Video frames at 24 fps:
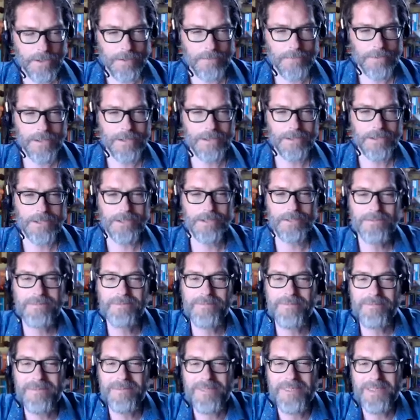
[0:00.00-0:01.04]
why don't you
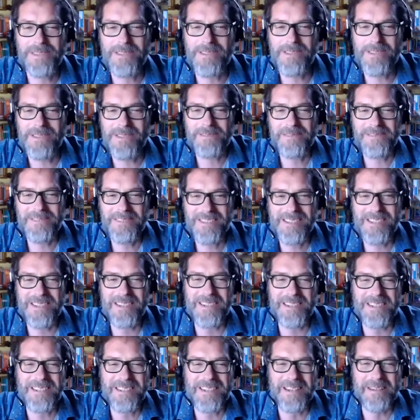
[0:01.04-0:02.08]

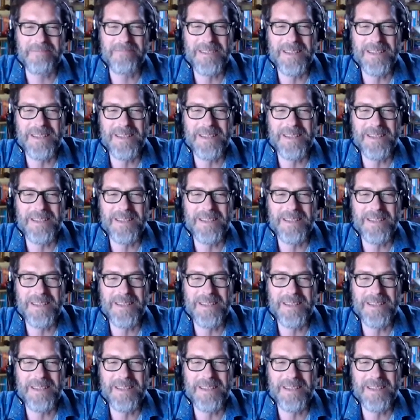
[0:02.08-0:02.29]
start some and